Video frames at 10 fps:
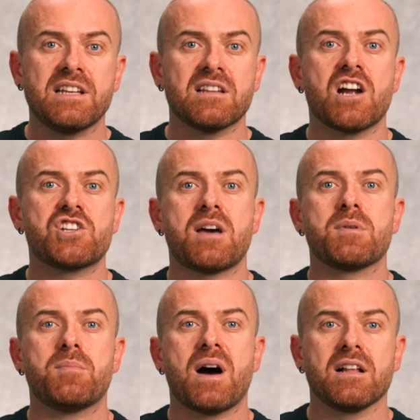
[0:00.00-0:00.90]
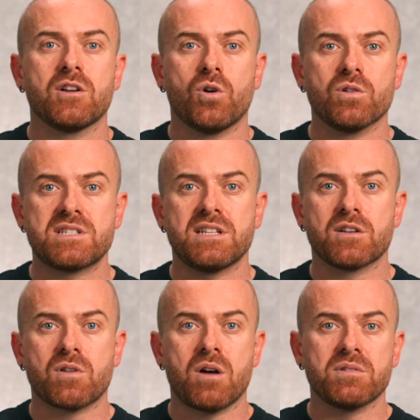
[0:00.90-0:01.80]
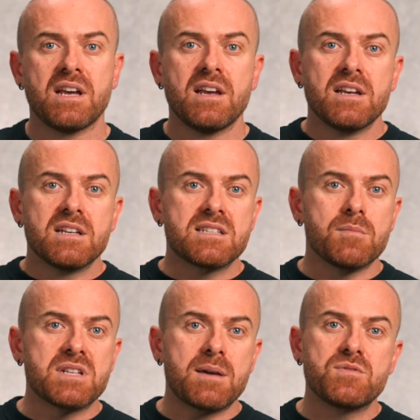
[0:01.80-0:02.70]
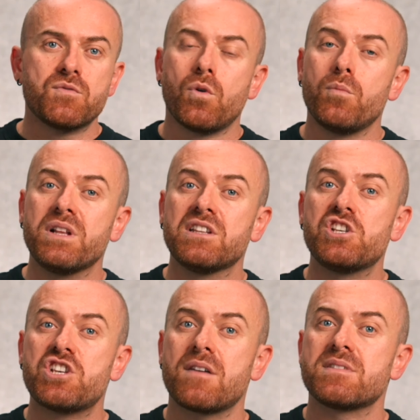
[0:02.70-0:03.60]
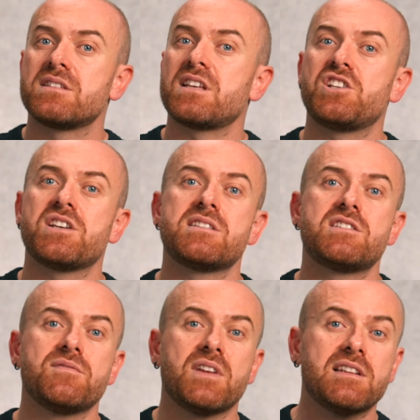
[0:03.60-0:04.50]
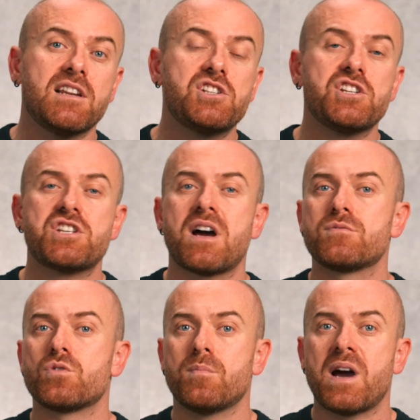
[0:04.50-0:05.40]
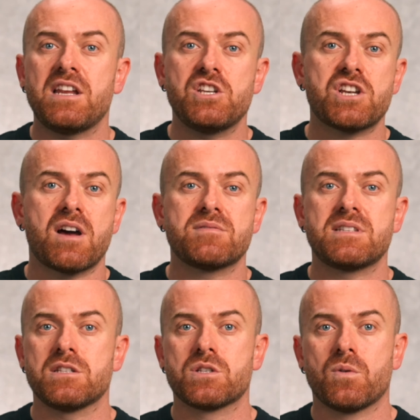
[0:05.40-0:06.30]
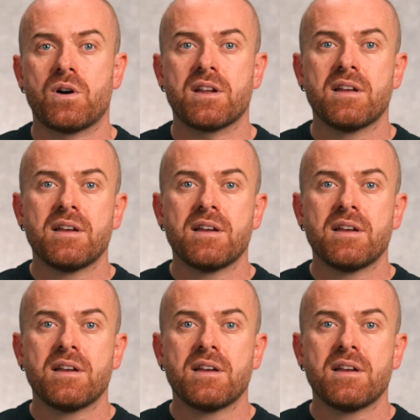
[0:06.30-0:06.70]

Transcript: large diameter pile holes in the ground, sometimes for building shafts, such as ventilation shafts or mining shafts and so on.